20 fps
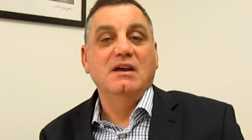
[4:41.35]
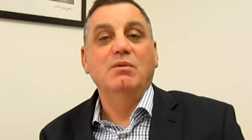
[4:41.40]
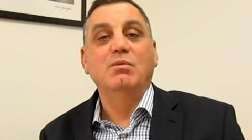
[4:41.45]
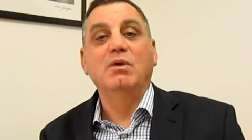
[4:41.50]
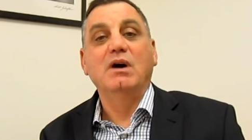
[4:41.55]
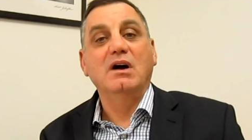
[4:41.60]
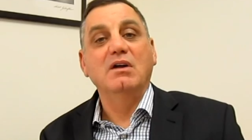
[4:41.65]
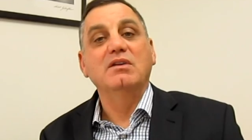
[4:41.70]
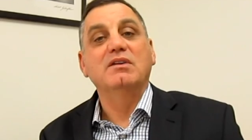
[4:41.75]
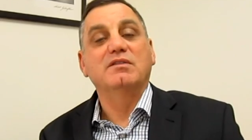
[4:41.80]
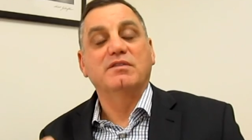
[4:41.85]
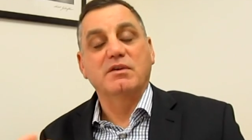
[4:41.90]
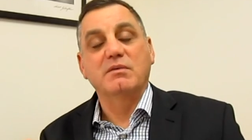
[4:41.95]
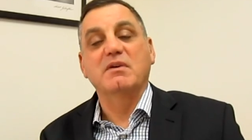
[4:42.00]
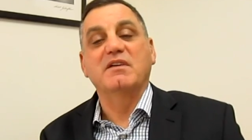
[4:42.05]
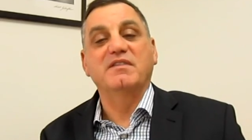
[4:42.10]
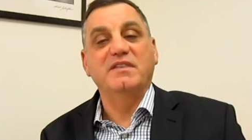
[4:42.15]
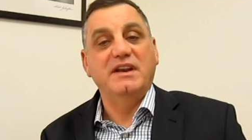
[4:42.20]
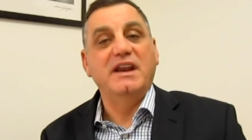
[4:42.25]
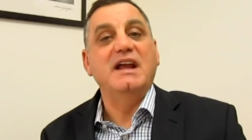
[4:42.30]
Well,
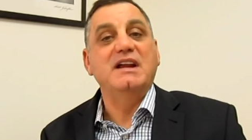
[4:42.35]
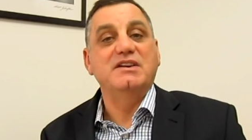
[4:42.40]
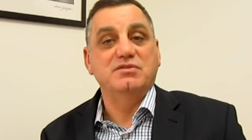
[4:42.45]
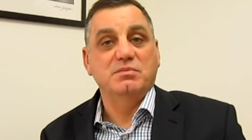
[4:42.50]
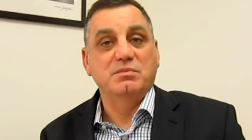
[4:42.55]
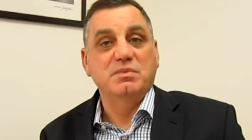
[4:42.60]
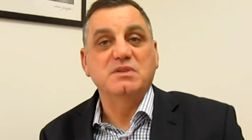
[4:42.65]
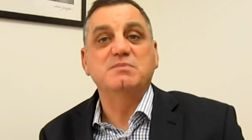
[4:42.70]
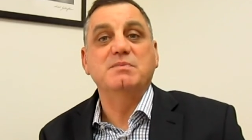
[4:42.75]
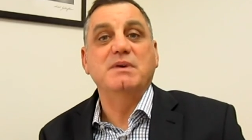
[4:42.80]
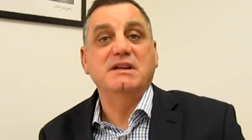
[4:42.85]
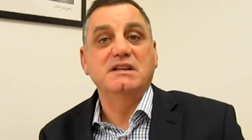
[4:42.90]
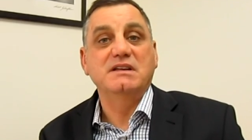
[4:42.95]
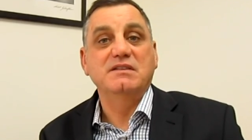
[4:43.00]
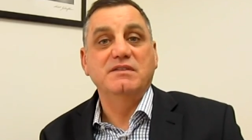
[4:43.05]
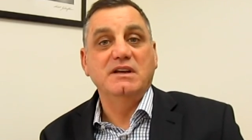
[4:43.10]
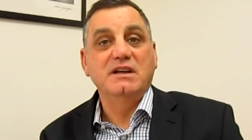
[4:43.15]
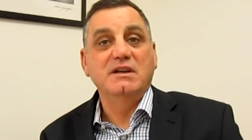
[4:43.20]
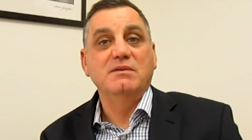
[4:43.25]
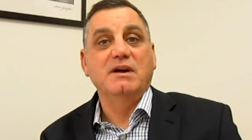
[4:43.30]
from a financial
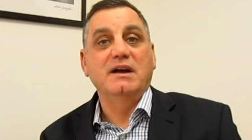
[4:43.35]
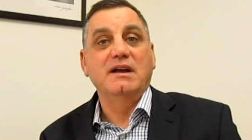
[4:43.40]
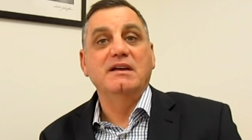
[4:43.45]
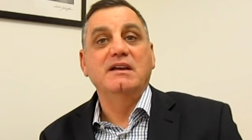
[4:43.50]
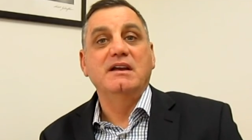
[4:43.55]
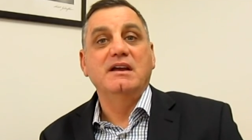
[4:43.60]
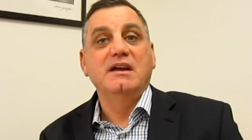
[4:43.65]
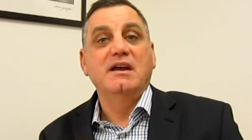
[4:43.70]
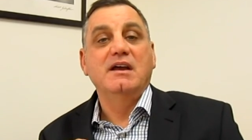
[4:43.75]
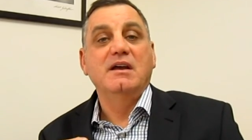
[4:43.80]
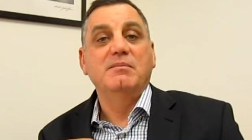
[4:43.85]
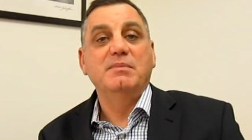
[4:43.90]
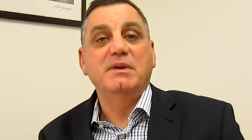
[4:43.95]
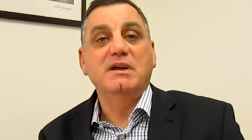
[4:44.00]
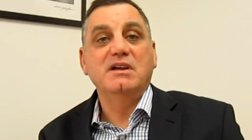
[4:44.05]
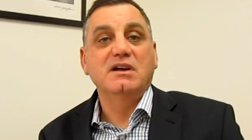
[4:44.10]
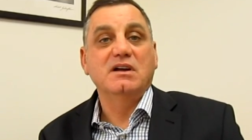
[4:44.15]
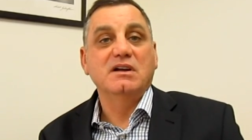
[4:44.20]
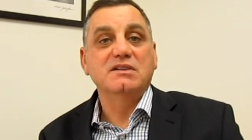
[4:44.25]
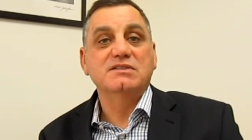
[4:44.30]
perspective anyway,
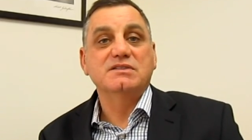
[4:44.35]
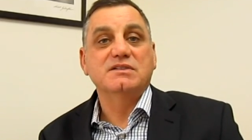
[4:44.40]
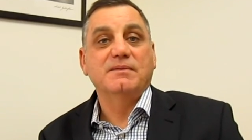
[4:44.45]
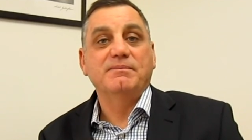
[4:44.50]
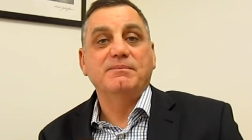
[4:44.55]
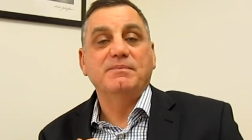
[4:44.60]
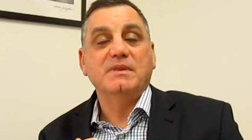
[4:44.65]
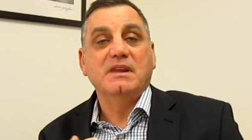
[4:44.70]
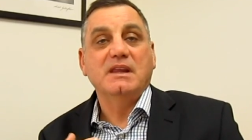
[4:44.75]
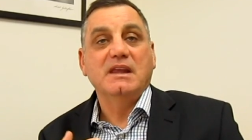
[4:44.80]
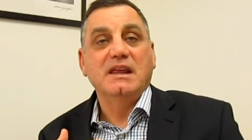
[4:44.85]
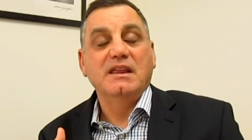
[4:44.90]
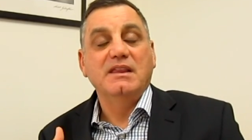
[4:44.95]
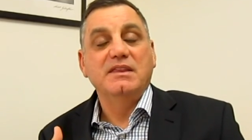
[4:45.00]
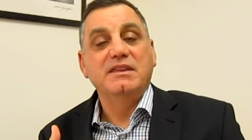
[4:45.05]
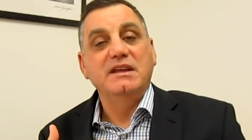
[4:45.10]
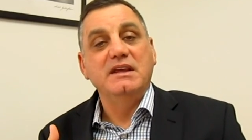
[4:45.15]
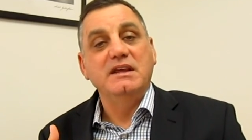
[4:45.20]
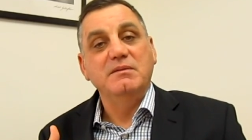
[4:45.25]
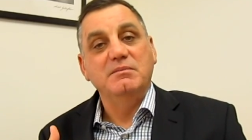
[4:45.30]
because
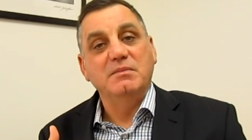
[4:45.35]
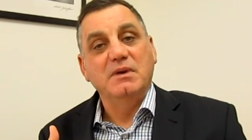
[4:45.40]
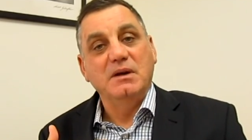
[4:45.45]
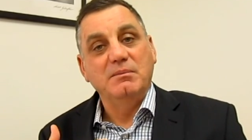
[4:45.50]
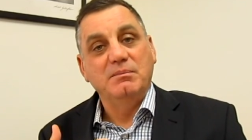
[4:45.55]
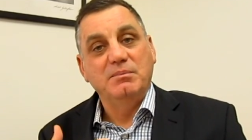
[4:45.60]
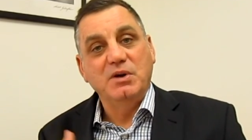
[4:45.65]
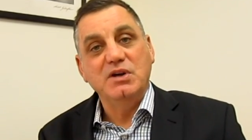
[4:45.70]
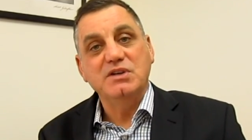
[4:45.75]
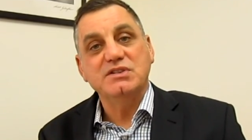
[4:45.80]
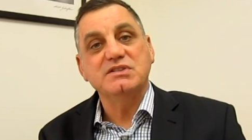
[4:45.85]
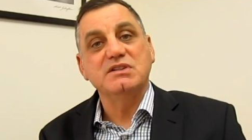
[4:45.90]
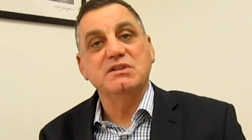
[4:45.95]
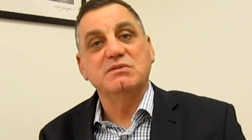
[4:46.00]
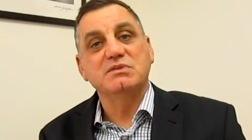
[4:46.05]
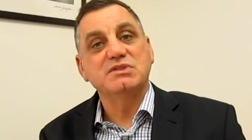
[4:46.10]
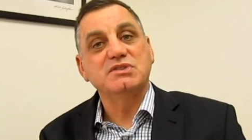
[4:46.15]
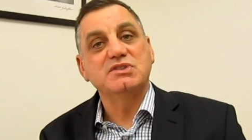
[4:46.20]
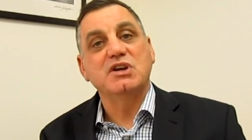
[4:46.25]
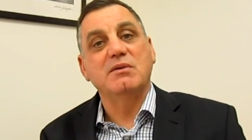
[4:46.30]
the person
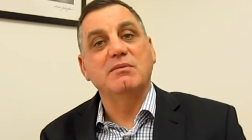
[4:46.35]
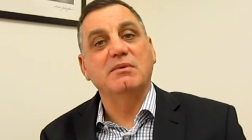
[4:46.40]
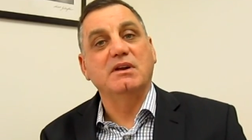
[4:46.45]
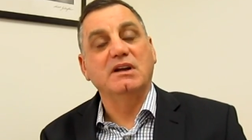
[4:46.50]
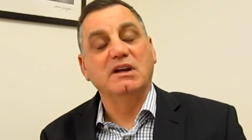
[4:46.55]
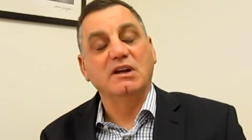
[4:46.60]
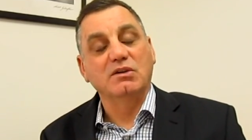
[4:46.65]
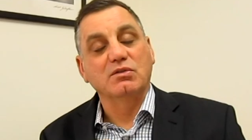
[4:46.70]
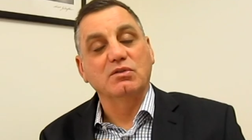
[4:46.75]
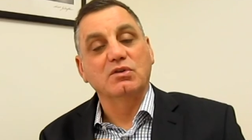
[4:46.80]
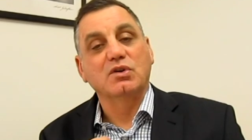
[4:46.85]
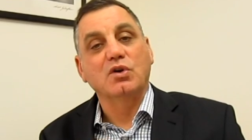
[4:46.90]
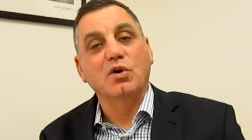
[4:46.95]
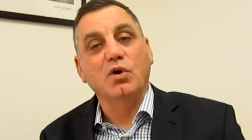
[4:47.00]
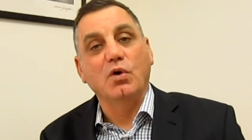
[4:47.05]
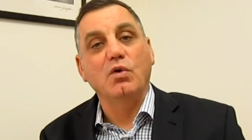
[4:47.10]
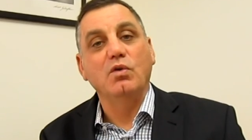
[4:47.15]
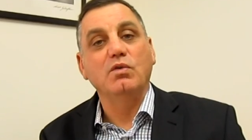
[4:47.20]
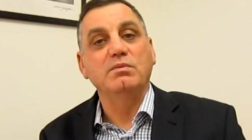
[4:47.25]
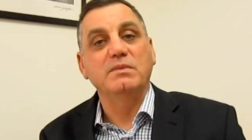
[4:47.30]
that was terminally ill
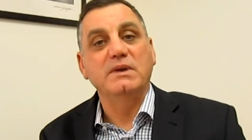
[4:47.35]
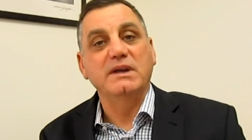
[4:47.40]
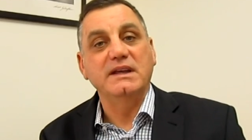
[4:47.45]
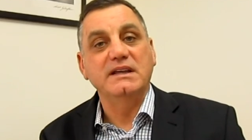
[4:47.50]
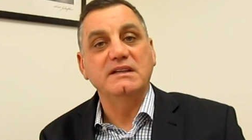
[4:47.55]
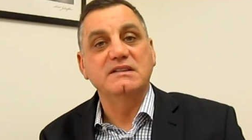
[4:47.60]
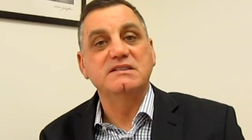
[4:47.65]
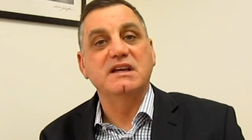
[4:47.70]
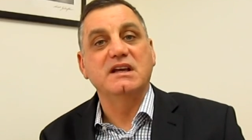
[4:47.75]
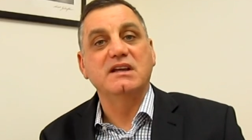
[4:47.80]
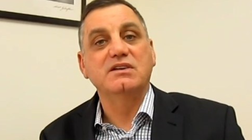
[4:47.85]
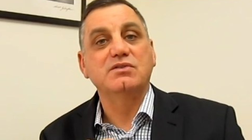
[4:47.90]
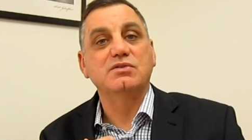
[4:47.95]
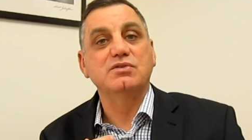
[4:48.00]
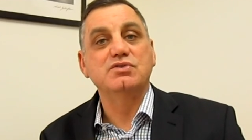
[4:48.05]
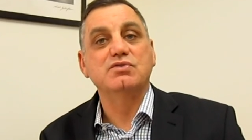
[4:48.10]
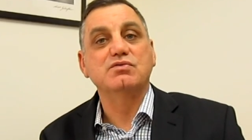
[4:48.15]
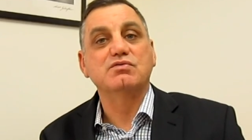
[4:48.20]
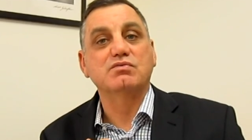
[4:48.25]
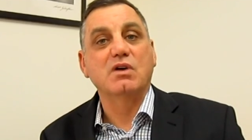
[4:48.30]
called me and said,
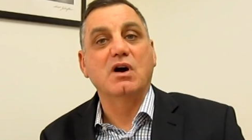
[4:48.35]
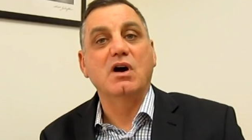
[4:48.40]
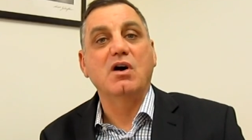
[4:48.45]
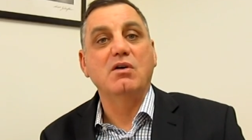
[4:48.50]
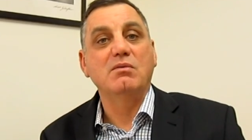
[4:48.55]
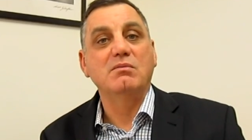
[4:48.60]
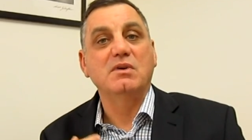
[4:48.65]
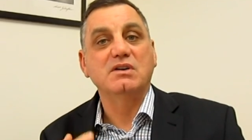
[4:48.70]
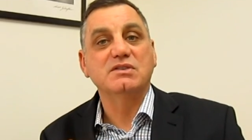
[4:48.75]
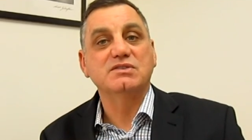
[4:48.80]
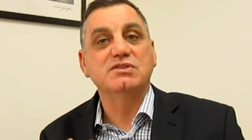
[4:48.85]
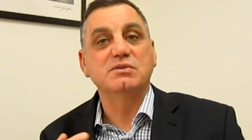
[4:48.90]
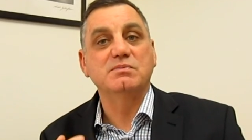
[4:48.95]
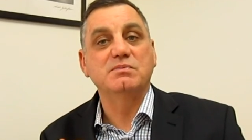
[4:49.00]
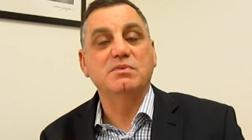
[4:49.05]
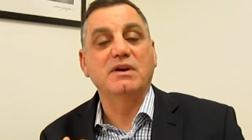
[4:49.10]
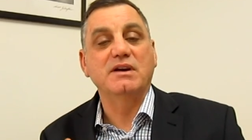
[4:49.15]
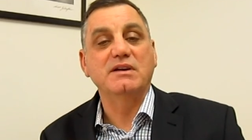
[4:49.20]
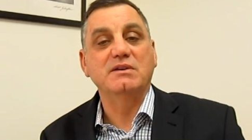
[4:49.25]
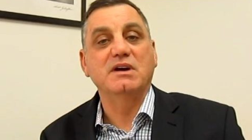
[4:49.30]
could you roll my
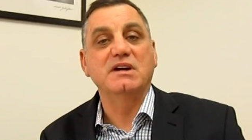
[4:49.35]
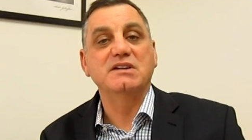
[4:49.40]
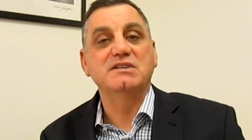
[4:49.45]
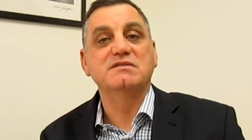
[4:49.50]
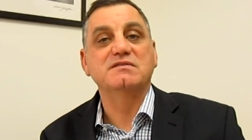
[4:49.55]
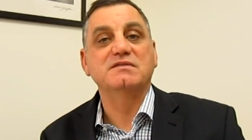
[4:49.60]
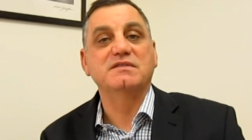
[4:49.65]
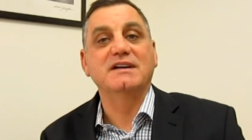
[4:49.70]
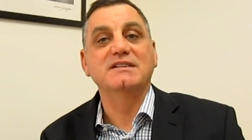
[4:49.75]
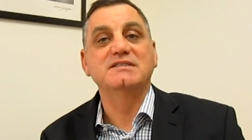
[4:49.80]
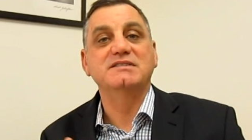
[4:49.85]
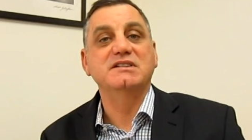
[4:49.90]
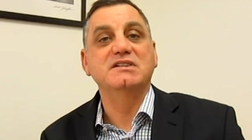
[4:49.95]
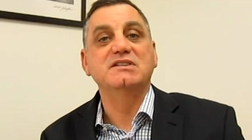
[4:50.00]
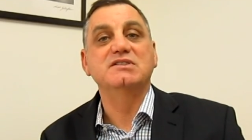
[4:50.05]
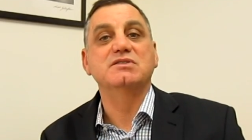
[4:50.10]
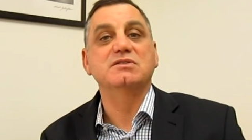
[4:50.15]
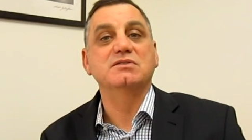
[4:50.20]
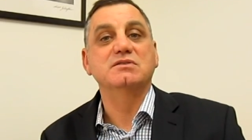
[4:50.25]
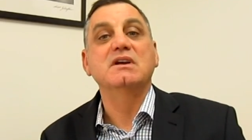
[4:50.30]
superannuation funds
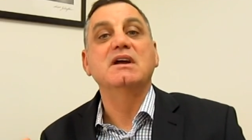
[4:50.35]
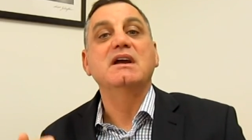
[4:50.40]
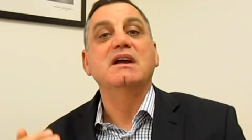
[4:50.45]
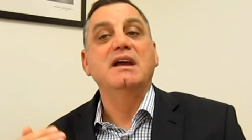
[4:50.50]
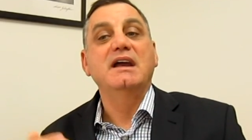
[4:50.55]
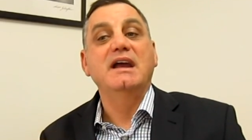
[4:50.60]
into